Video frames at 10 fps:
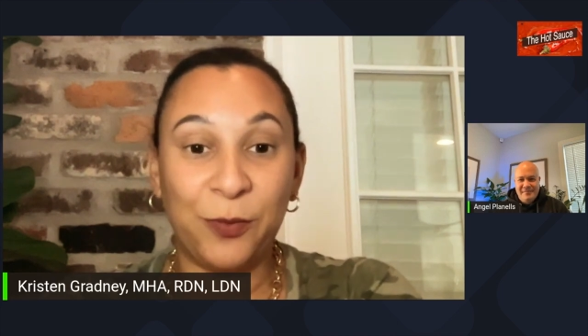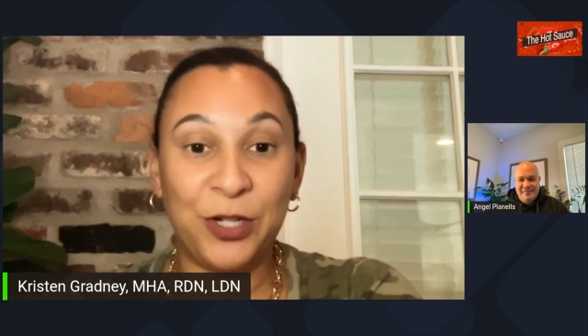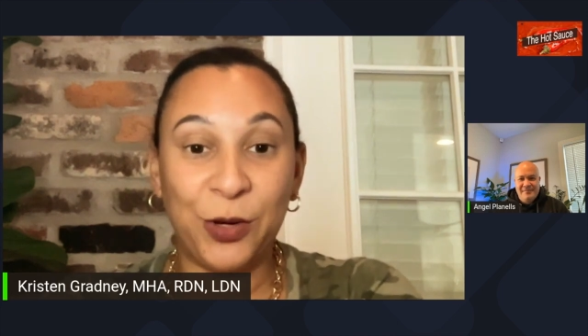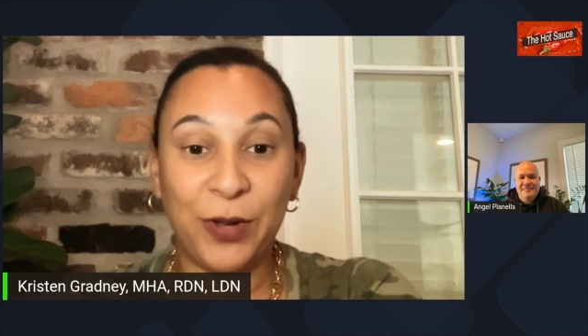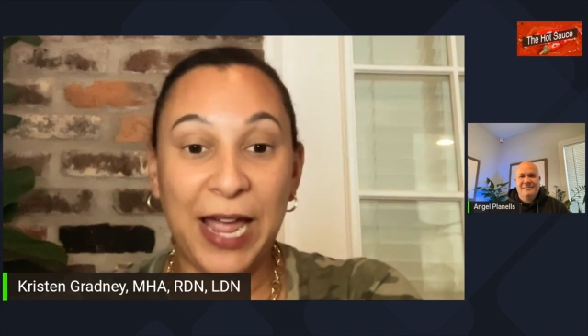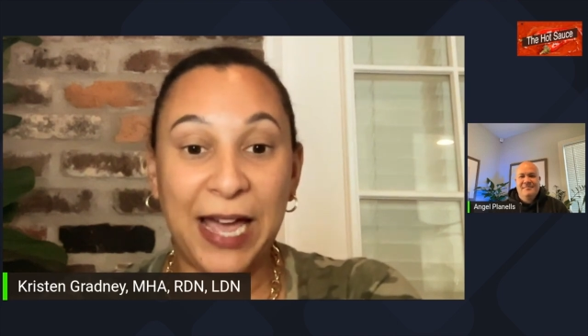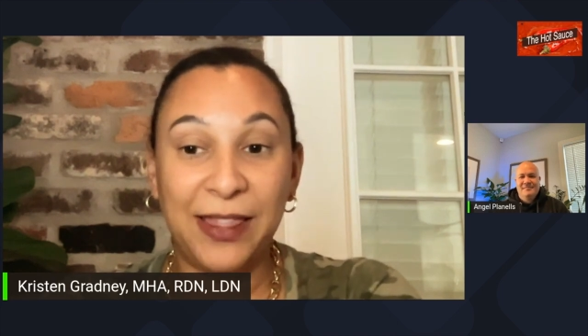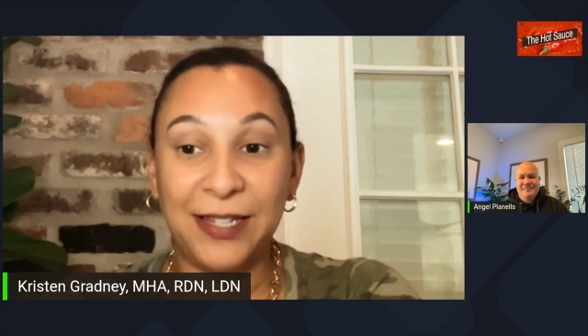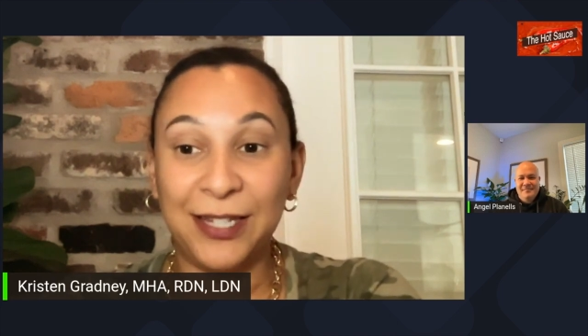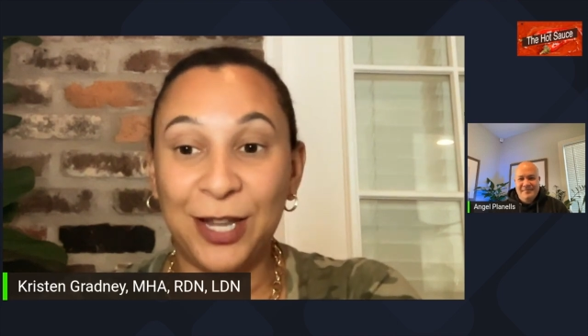I wish I would have
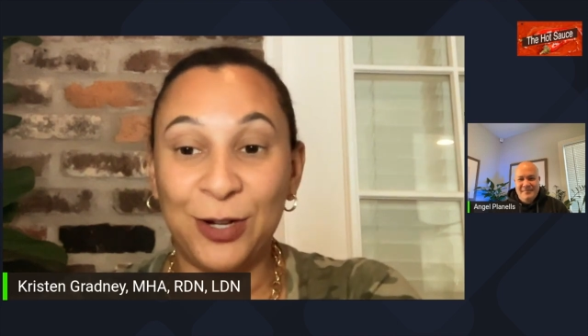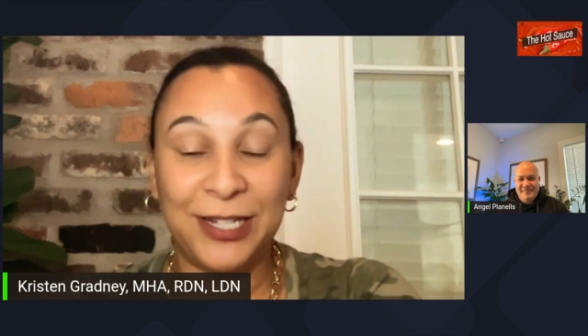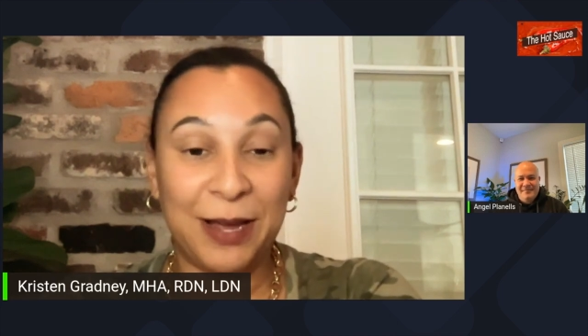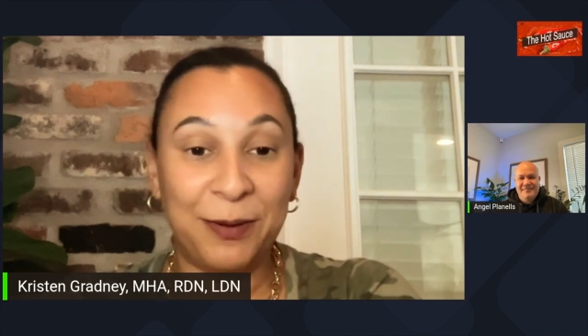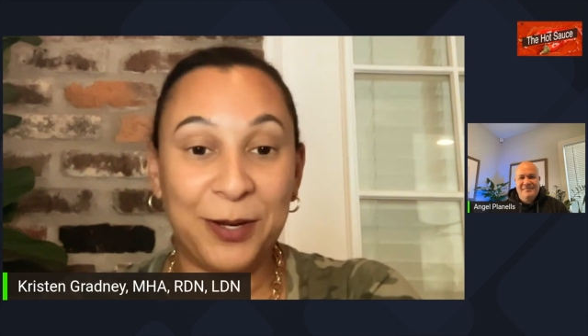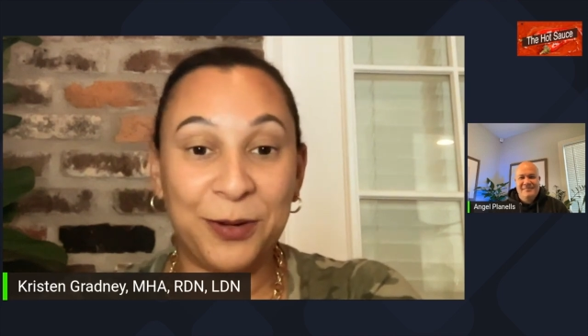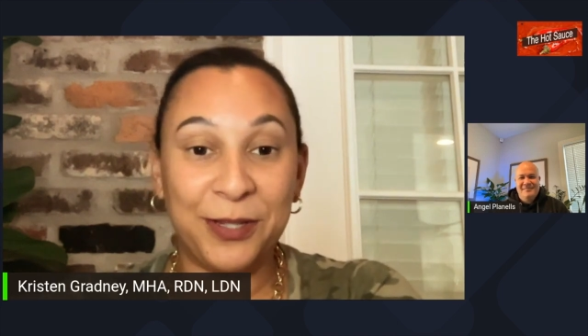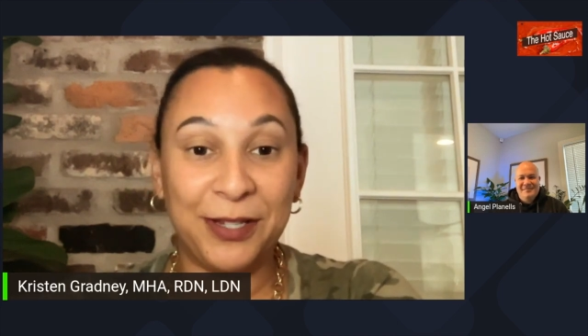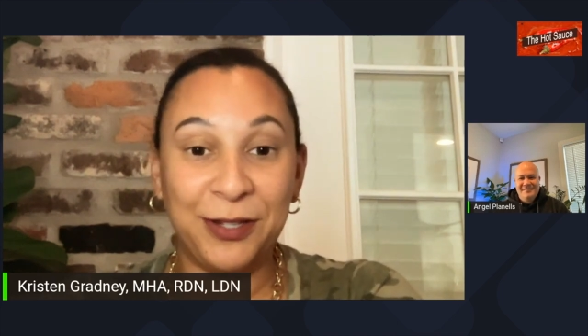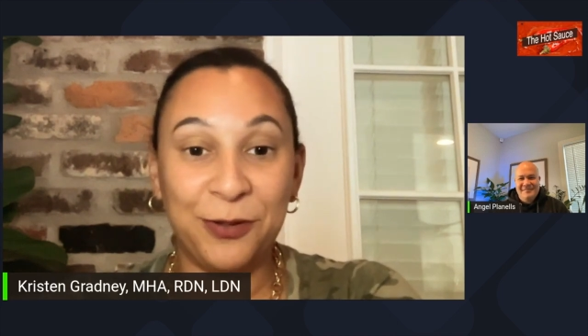had this a long time ago
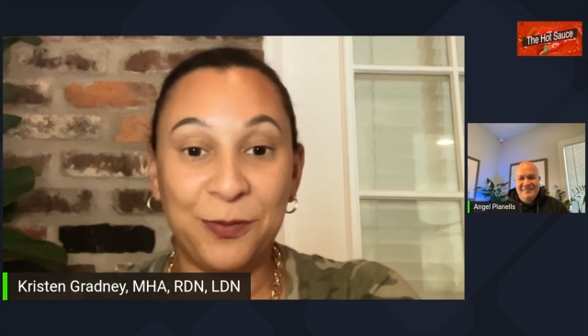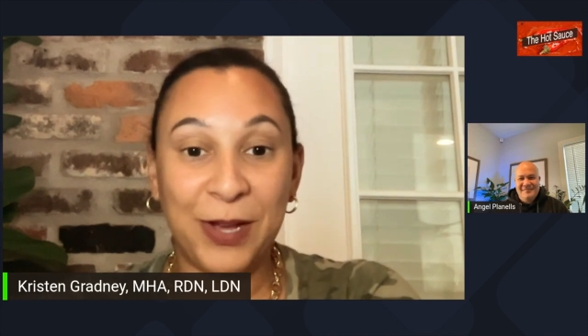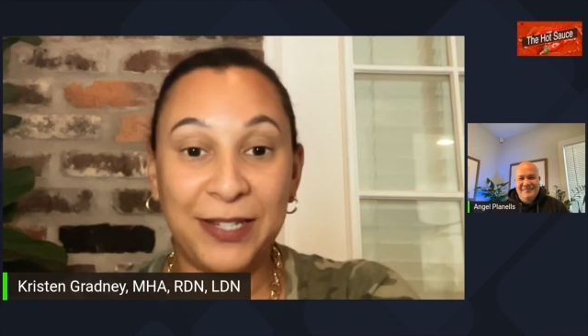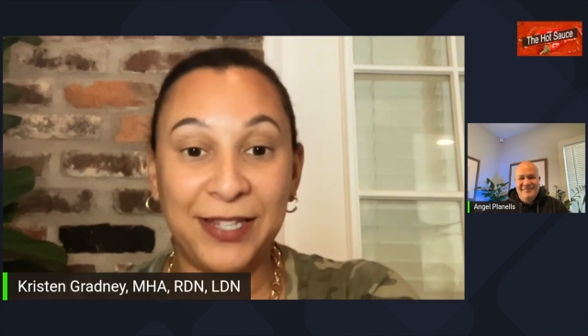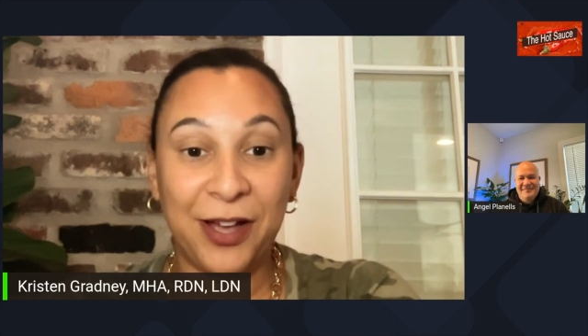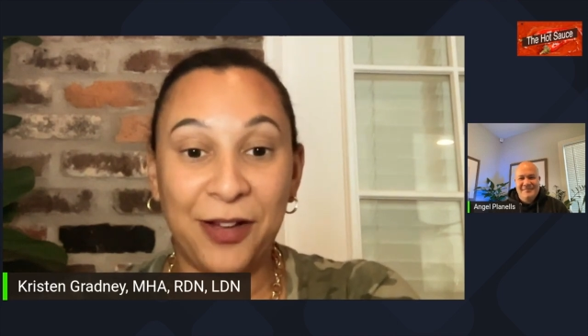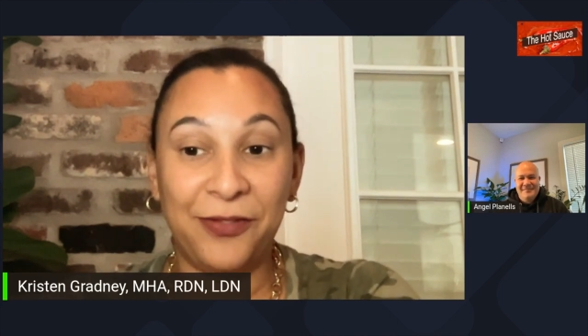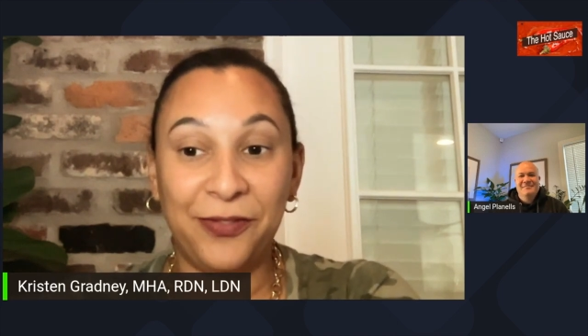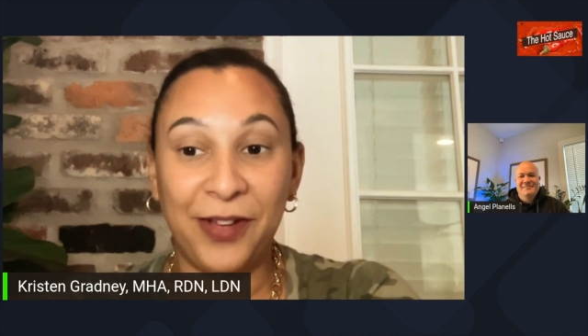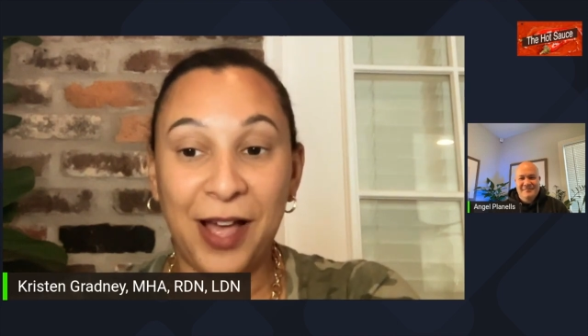as a student myself.